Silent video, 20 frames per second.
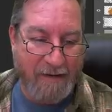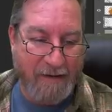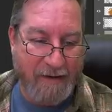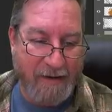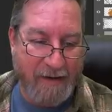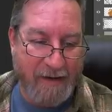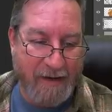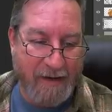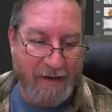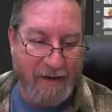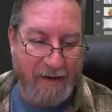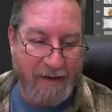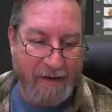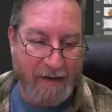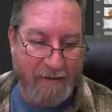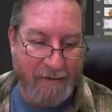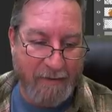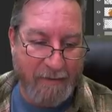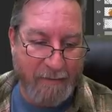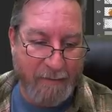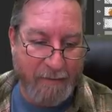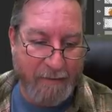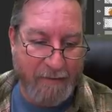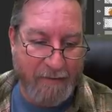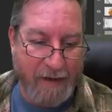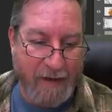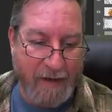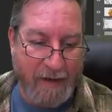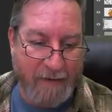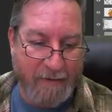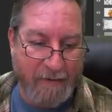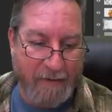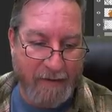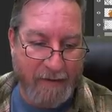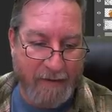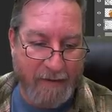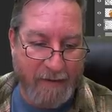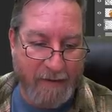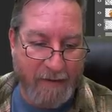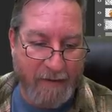uh, we've got
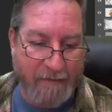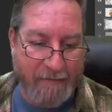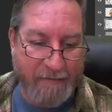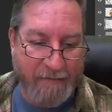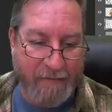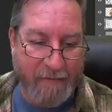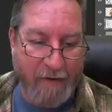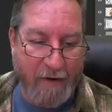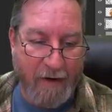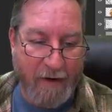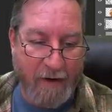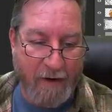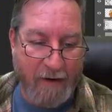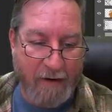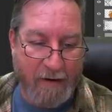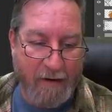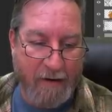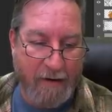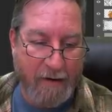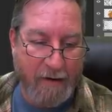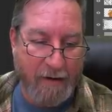a frog,